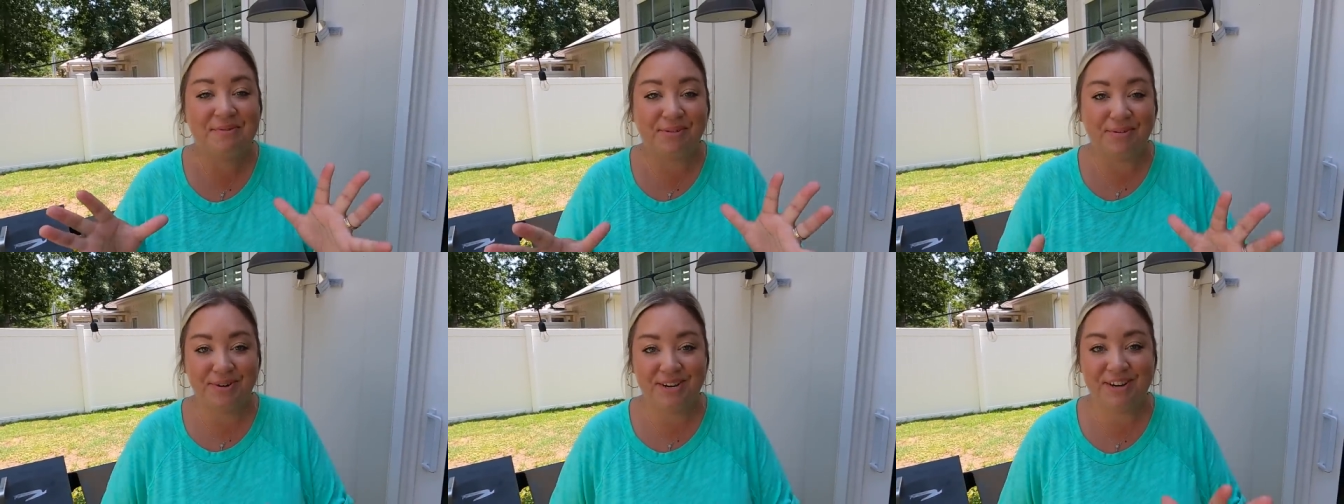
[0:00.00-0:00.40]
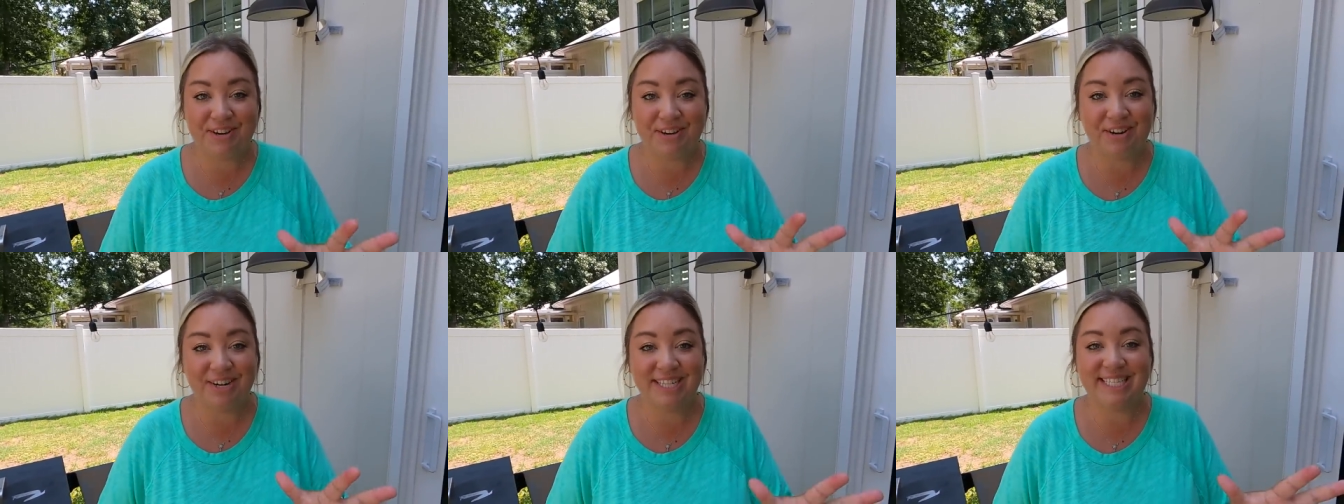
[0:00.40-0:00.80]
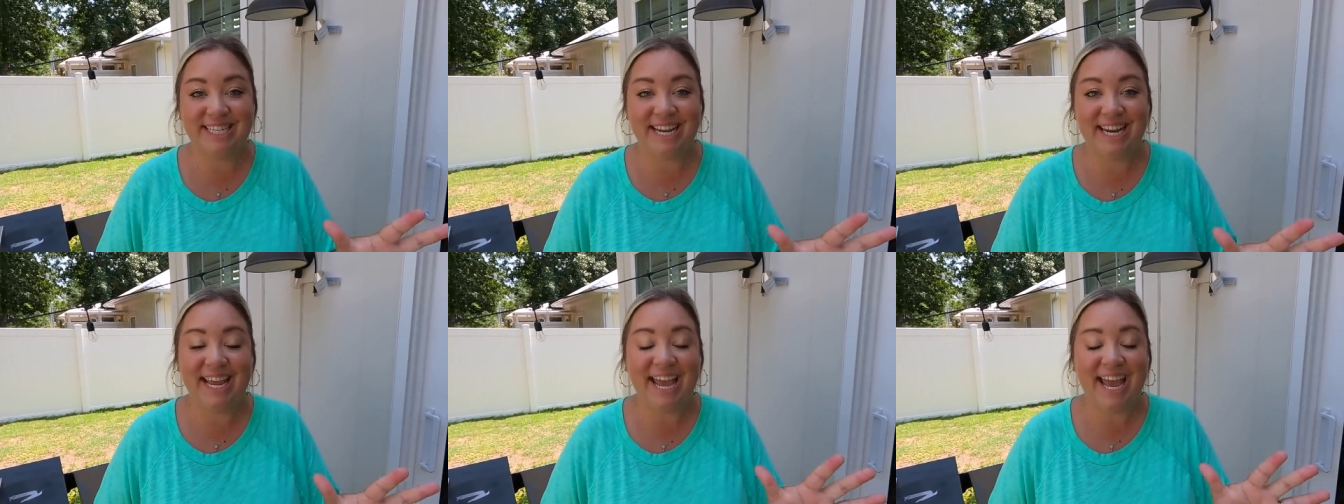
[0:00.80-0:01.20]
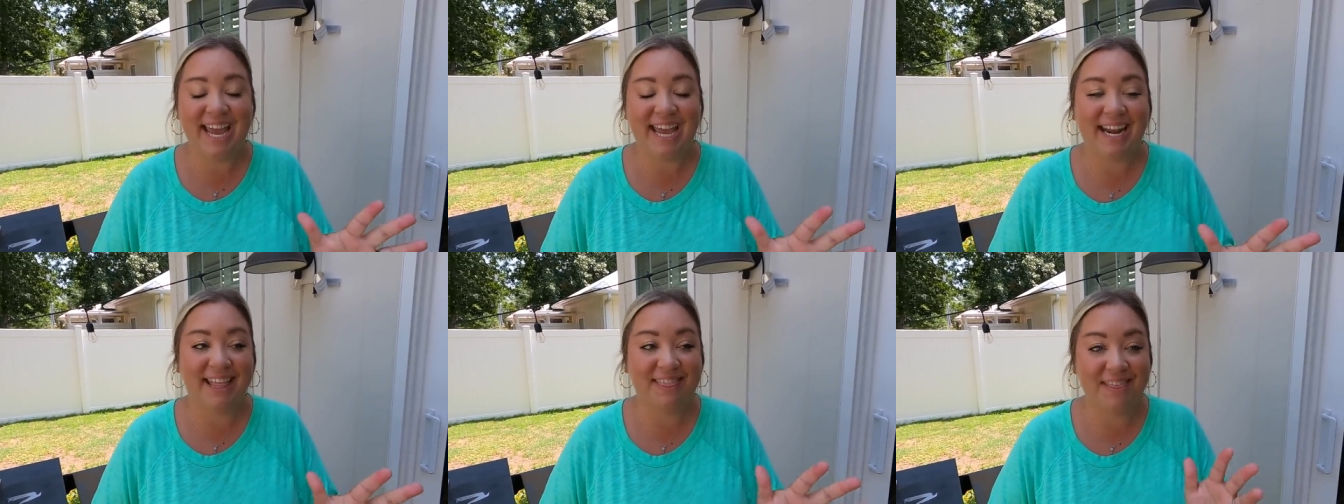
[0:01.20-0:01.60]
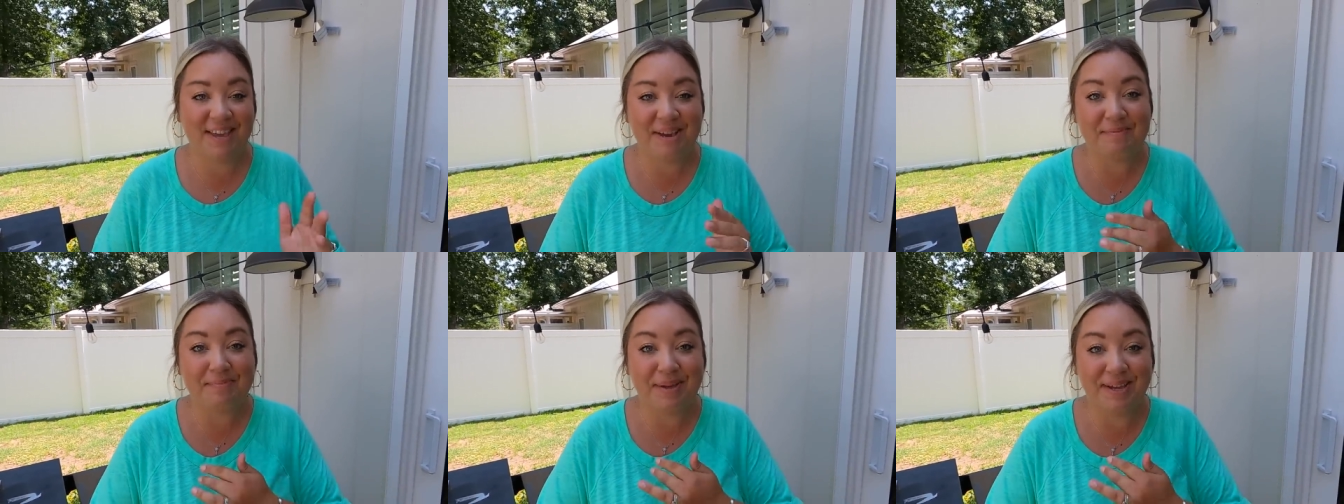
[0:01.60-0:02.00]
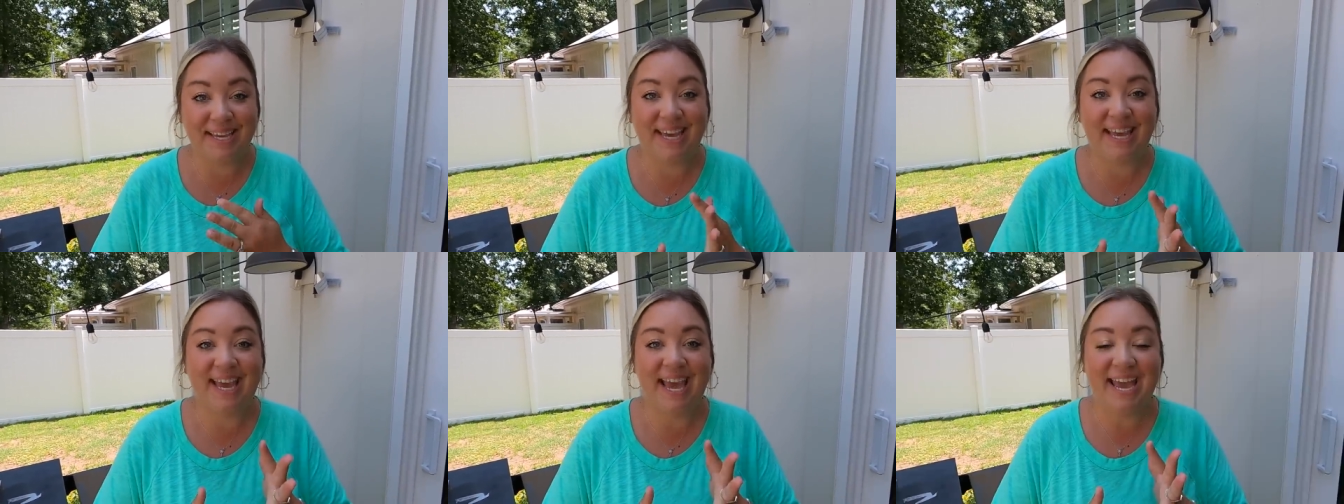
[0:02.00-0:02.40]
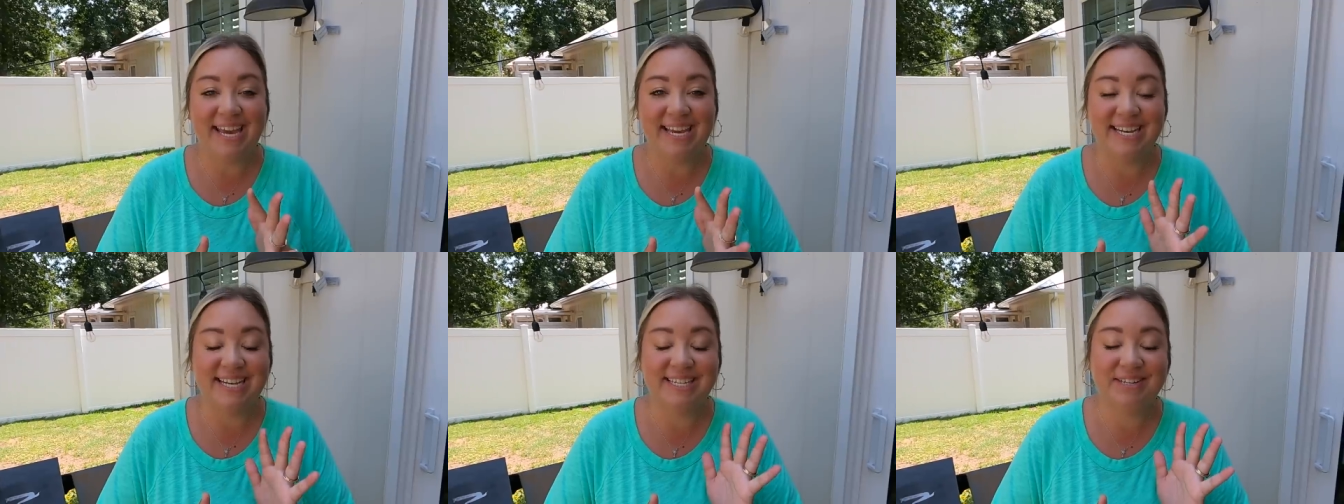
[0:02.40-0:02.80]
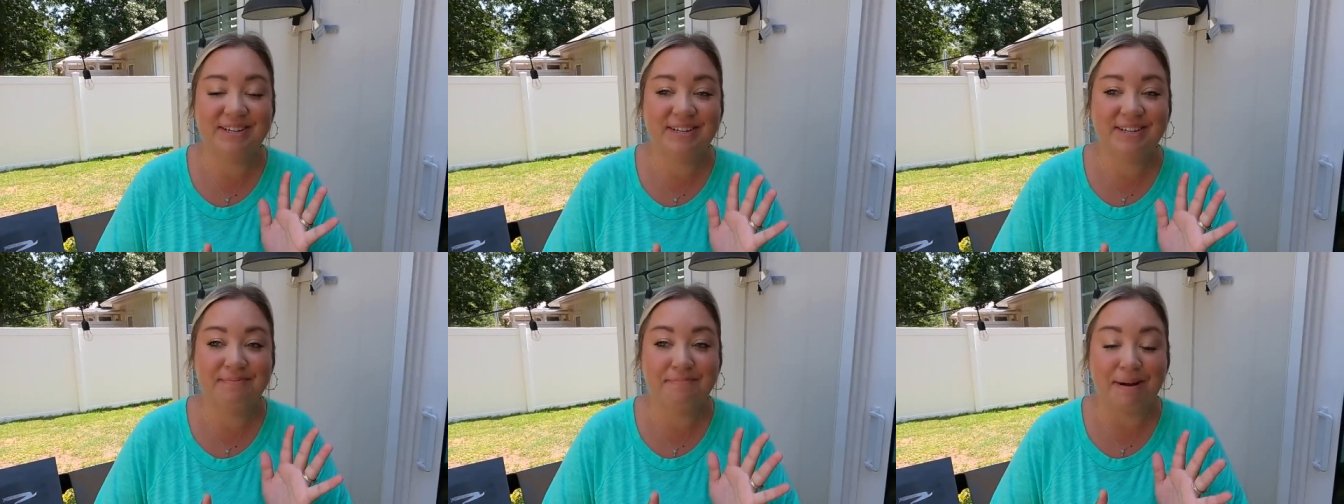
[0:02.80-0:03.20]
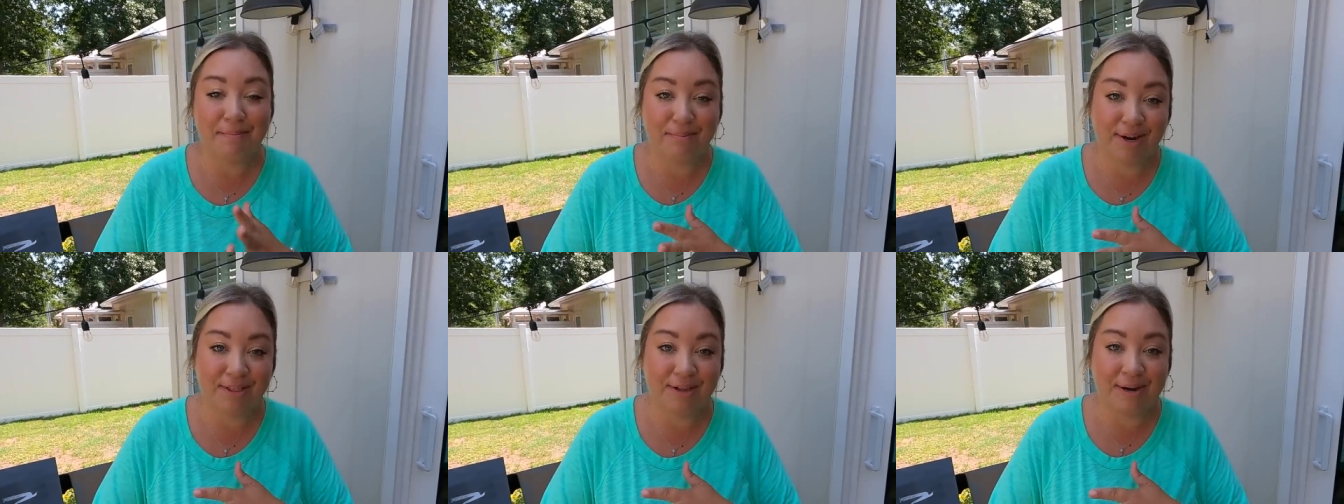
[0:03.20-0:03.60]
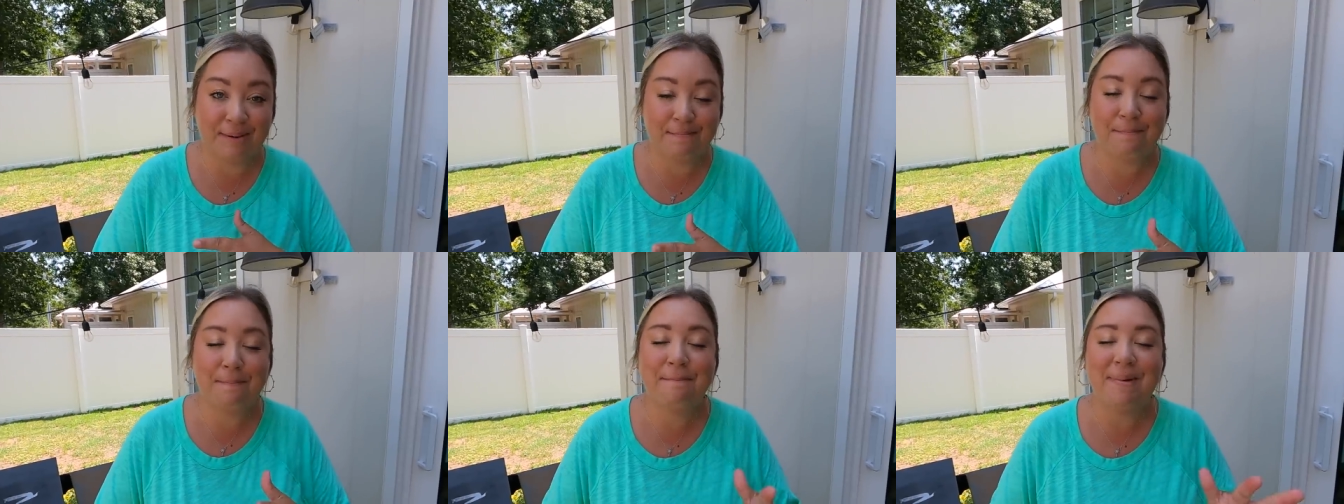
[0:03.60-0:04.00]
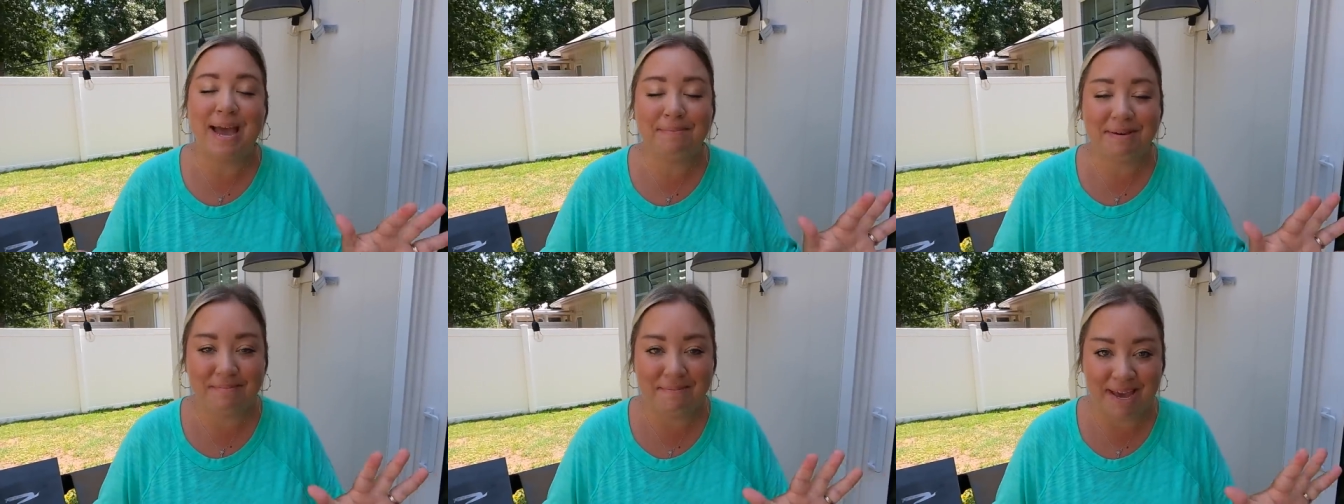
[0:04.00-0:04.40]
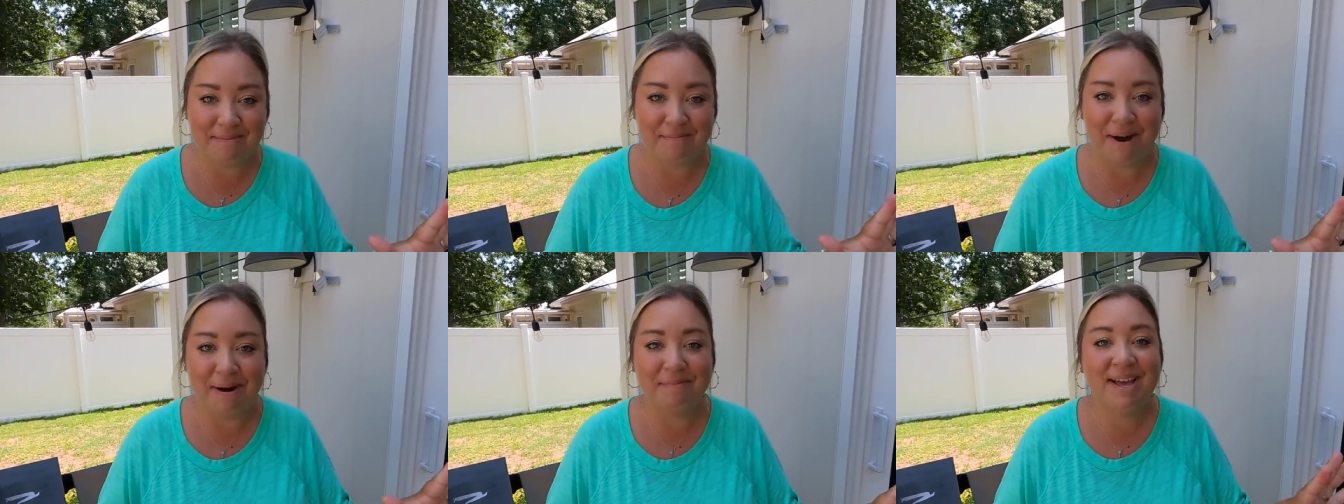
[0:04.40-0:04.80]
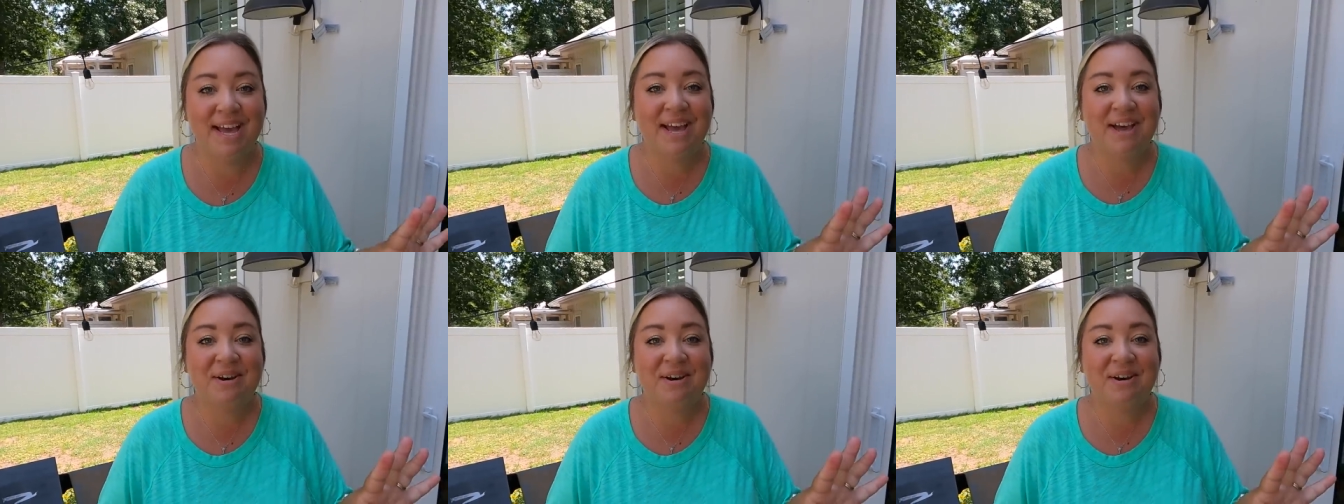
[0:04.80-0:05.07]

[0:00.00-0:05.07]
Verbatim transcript: We're going down to Garden City, and I think Bunky and my brother, maybe me and Mom,